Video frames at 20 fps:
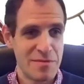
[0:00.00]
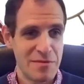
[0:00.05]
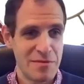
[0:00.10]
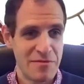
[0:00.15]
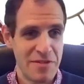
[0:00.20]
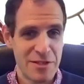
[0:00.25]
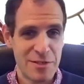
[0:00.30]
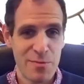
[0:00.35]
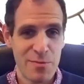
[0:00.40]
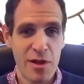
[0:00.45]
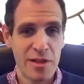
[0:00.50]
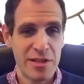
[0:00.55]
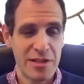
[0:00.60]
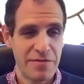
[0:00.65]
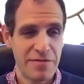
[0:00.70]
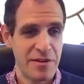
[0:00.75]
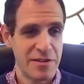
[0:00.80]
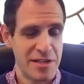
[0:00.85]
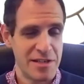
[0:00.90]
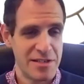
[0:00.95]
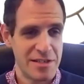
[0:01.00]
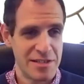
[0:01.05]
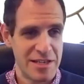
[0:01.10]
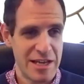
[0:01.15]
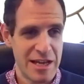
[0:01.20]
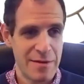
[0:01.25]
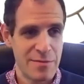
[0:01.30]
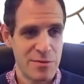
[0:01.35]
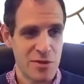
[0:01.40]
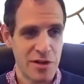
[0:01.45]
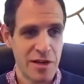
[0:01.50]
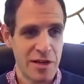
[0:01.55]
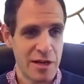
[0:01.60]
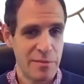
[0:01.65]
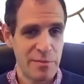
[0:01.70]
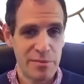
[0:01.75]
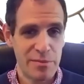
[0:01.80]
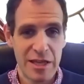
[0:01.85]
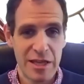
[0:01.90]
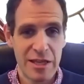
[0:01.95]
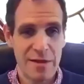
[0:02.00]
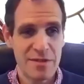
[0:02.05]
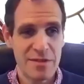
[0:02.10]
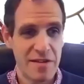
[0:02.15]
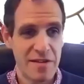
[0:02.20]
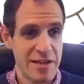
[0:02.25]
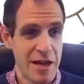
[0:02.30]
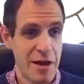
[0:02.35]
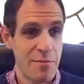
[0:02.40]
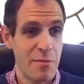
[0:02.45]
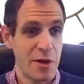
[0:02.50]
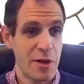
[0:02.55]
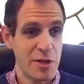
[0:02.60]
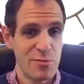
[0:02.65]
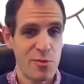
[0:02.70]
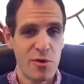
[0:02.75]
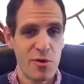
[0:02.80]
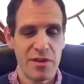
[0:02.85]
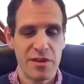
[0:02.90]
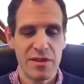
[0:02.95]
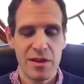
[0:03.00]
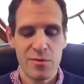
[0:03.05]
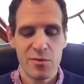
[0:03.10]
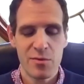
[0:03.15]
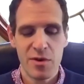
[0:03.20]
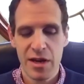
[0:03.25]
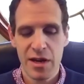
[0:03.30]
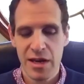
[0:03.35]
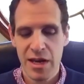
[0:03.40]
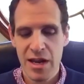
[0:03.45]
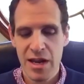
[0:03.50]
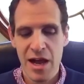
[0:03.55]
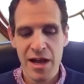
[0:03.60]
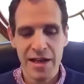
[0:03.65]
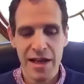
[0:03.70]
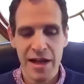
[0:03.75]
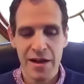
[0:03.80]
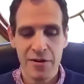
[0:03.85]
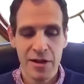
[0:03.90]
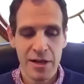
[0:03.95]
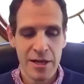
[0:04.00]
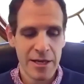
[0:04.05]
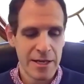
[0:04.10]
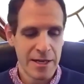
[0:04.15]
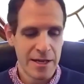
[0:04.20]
small differences in teams are going to play themselves out much more than they would in a knockout.